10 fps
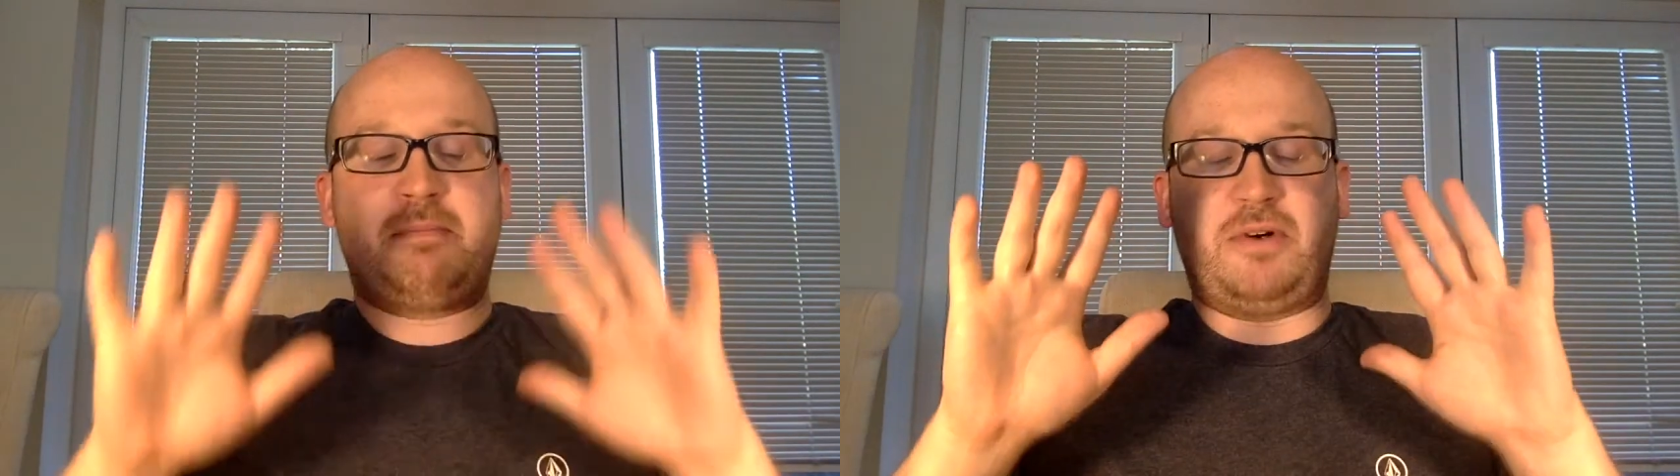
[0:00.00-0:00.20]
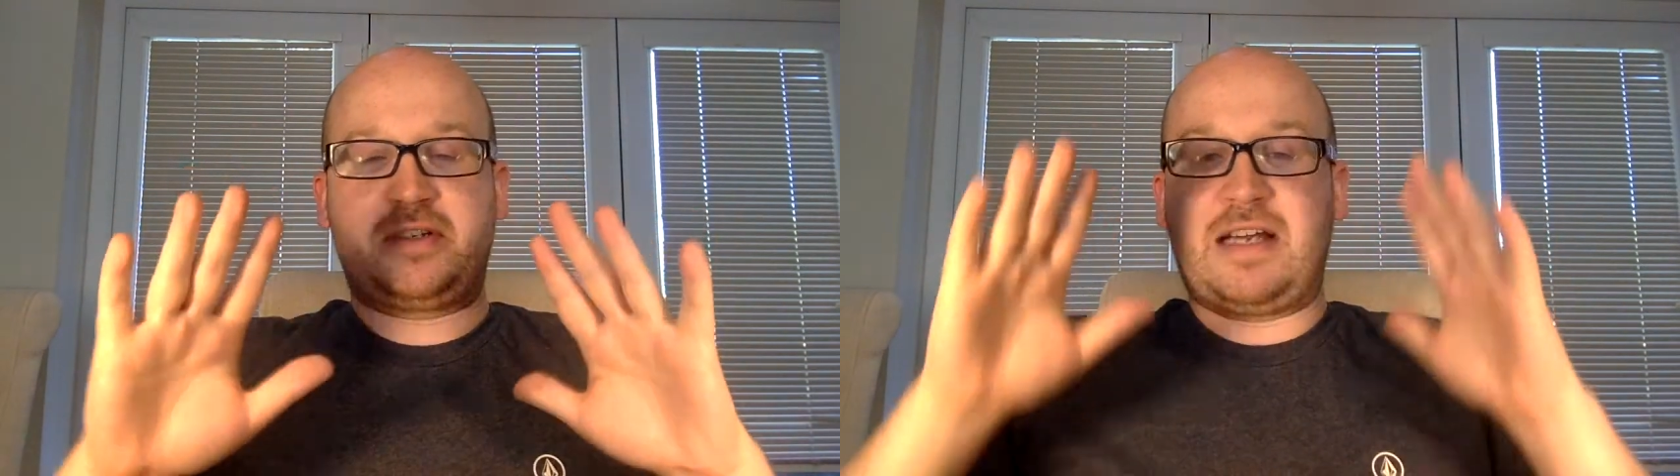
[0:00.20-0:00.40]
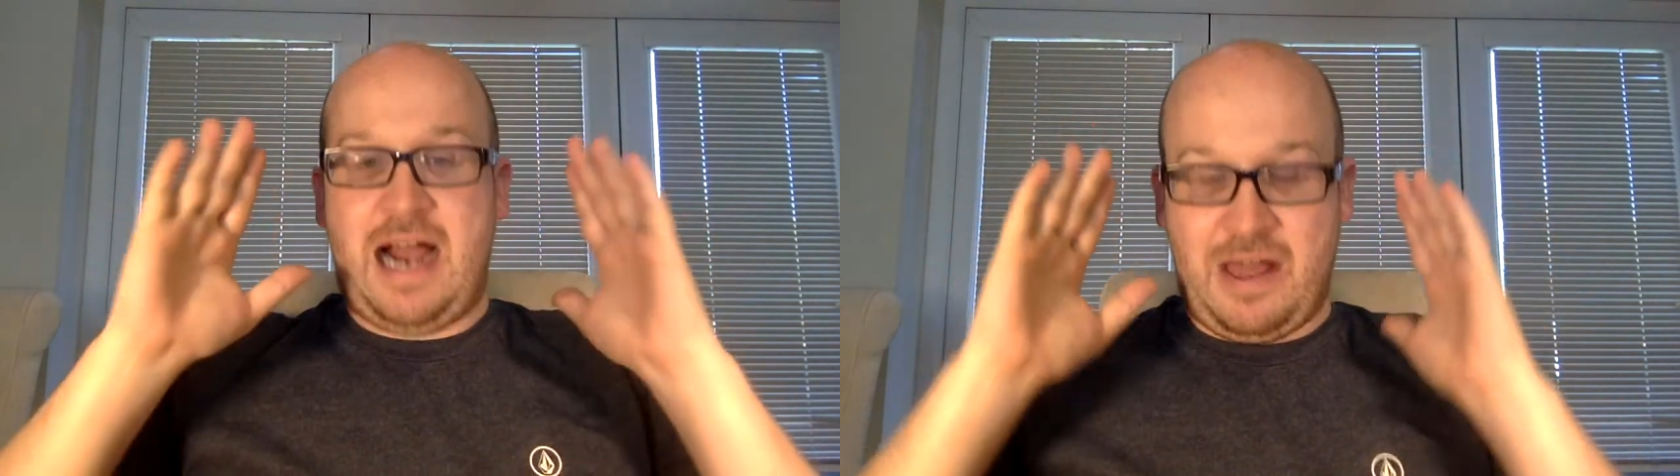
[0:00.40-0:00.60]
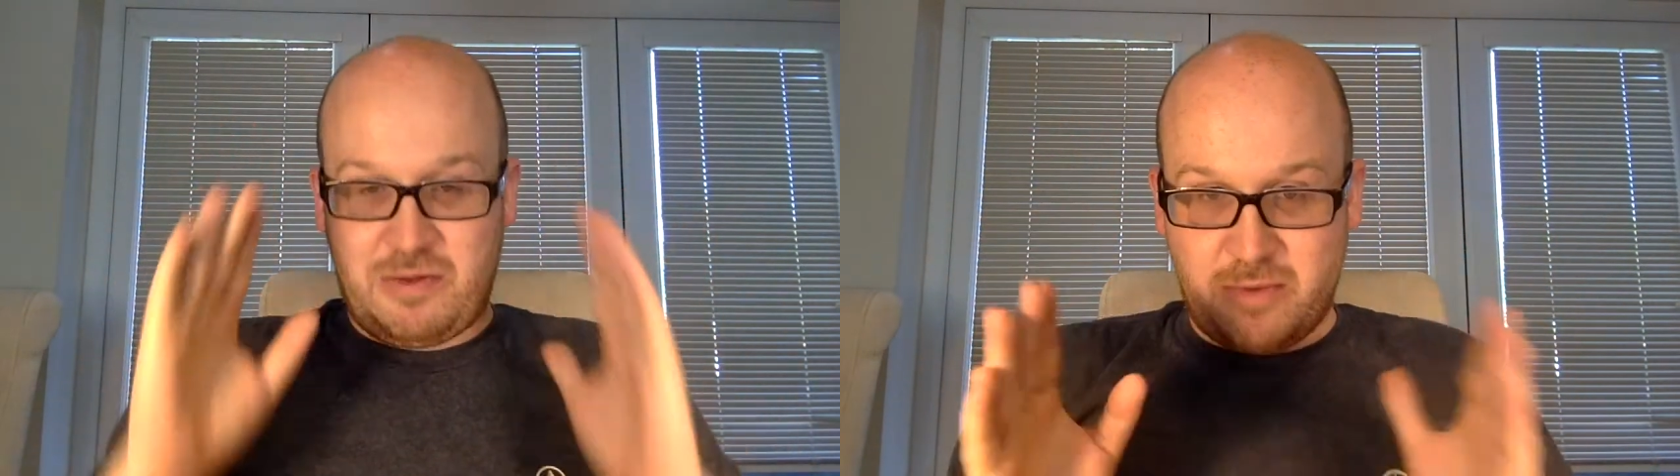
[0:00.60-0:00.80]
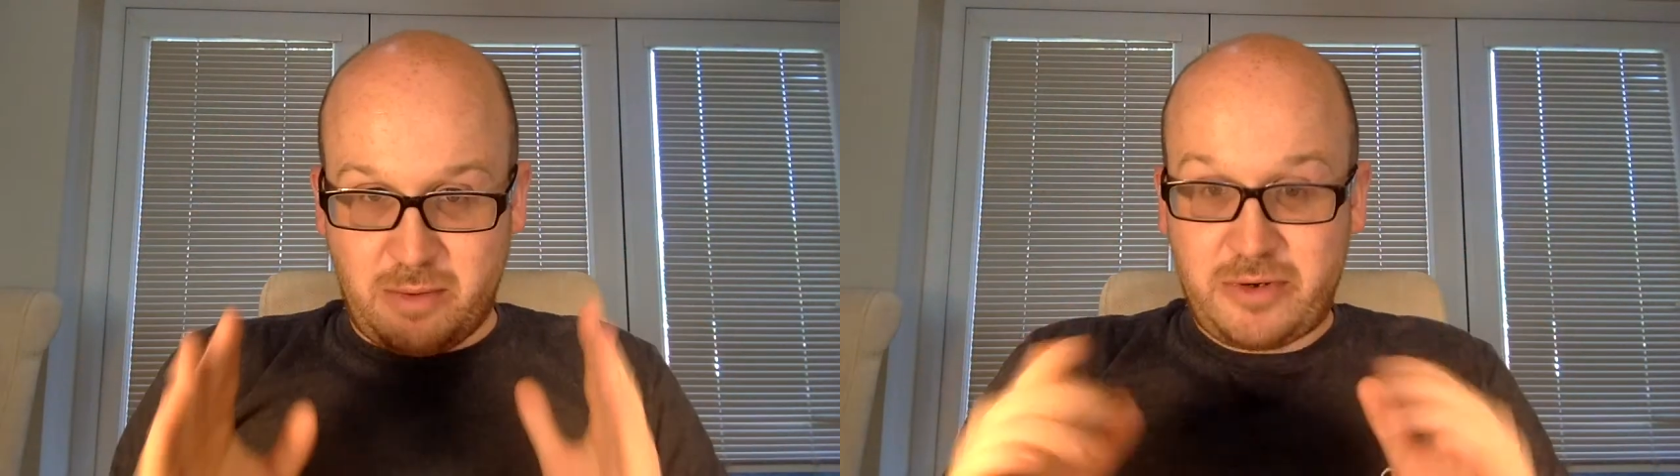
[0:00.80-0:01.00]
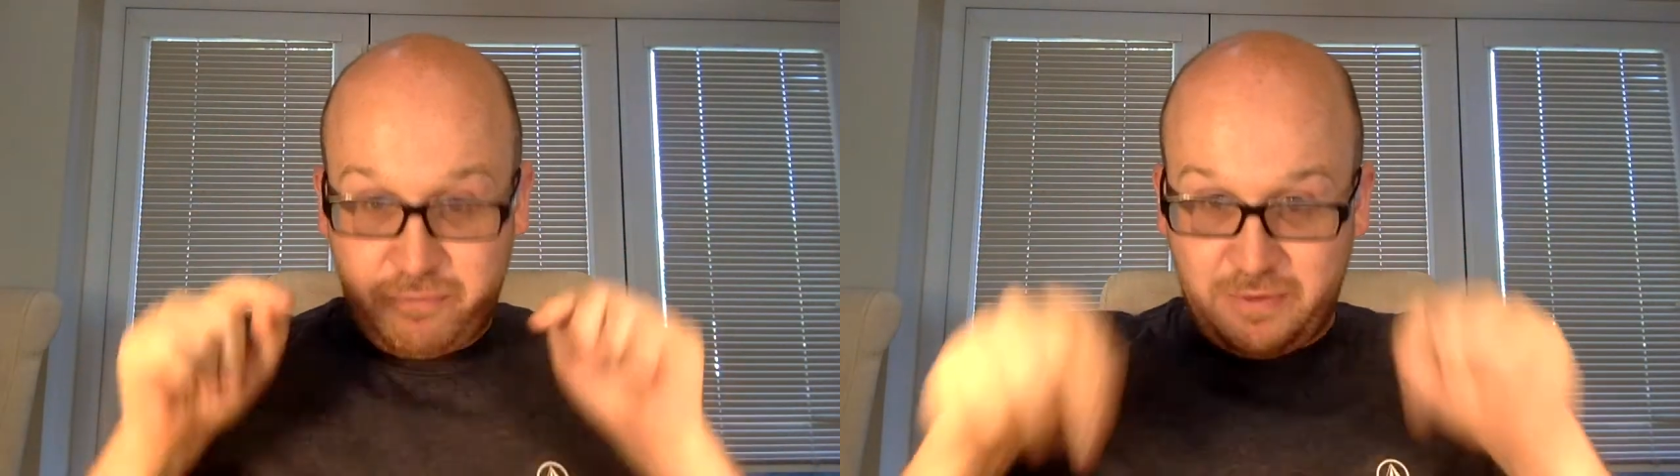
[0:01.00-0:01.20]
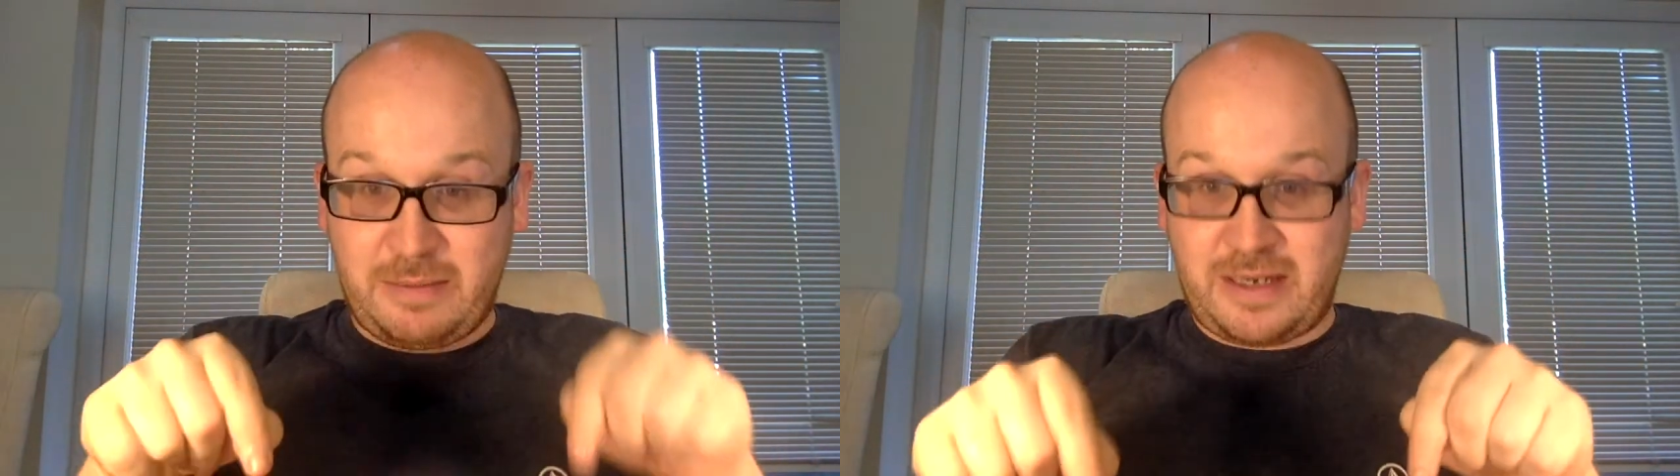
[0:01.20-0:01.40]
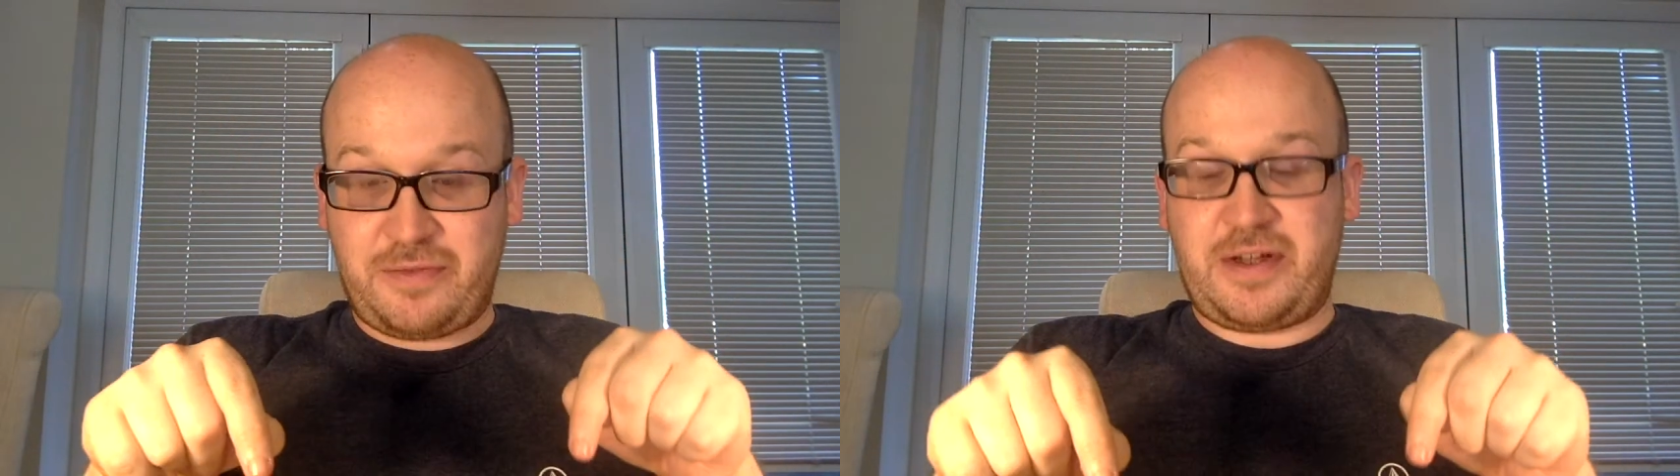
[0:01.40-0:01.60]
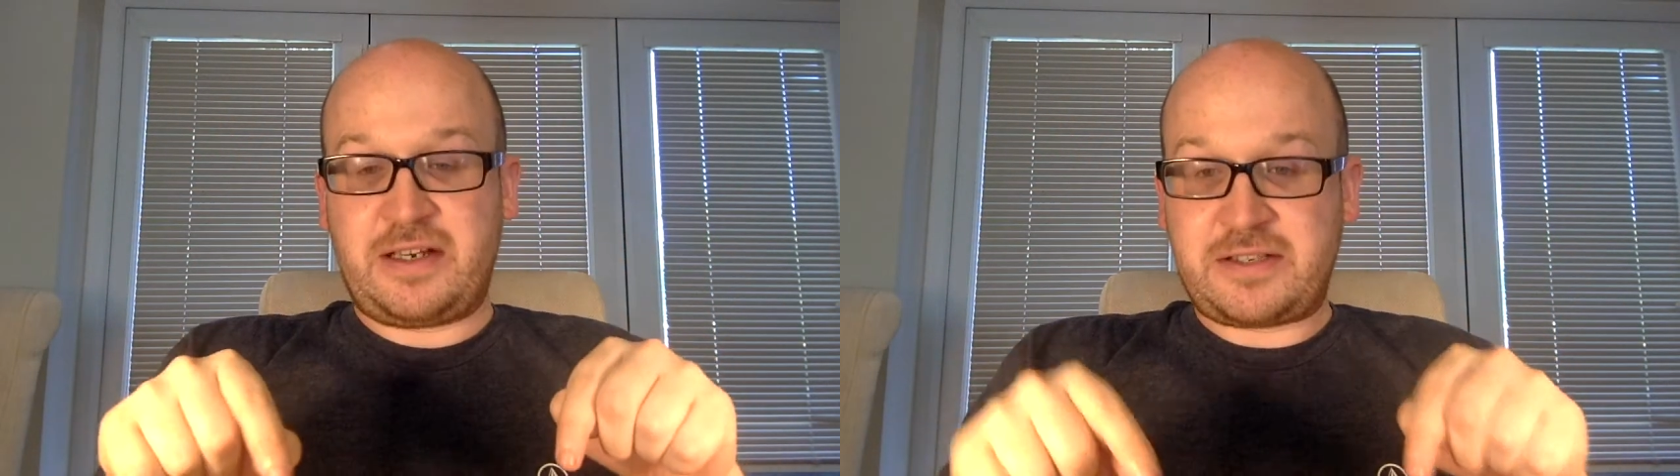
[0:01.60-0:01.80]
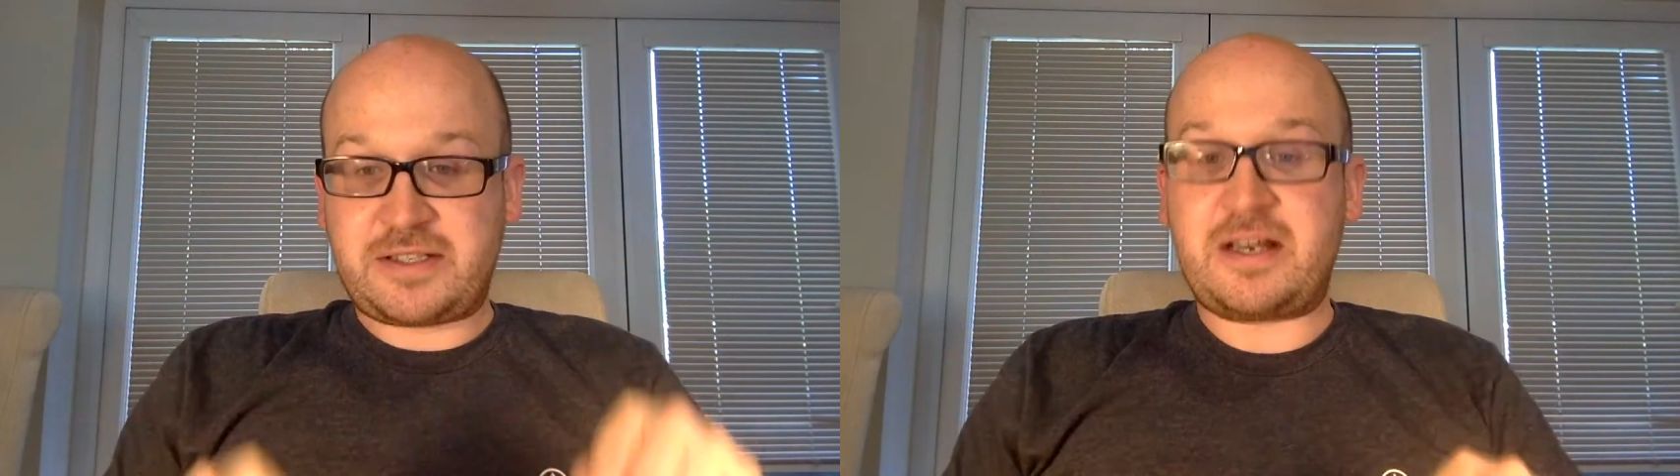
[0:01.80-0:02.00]
but at the moment of filming
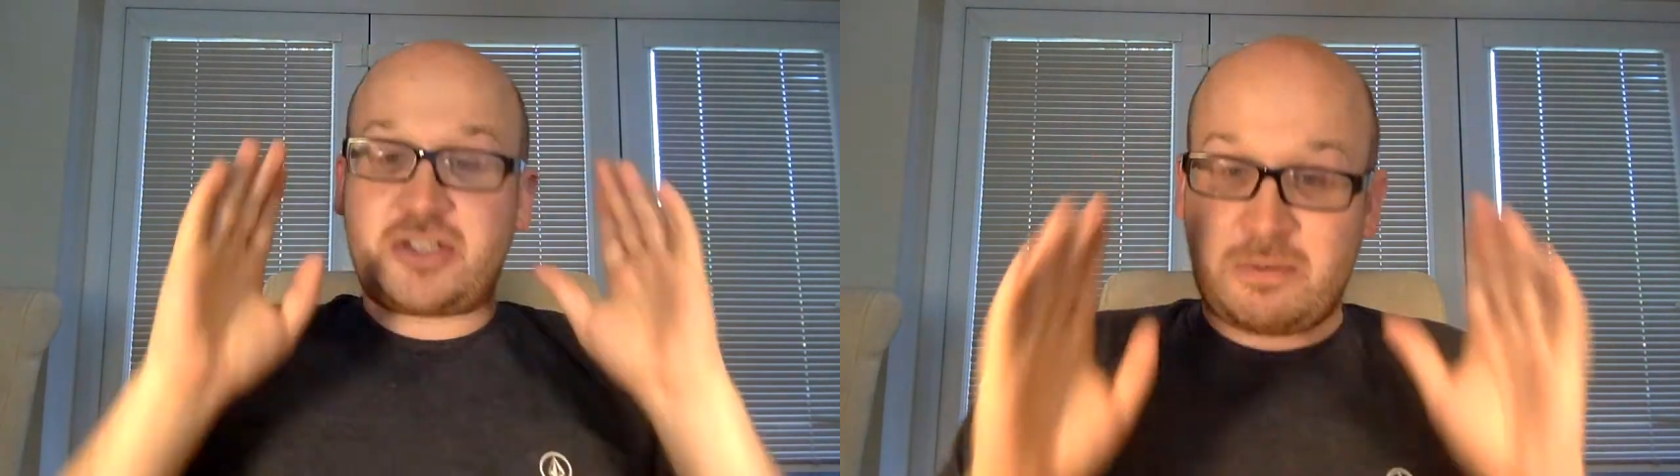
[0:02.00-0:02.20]
this,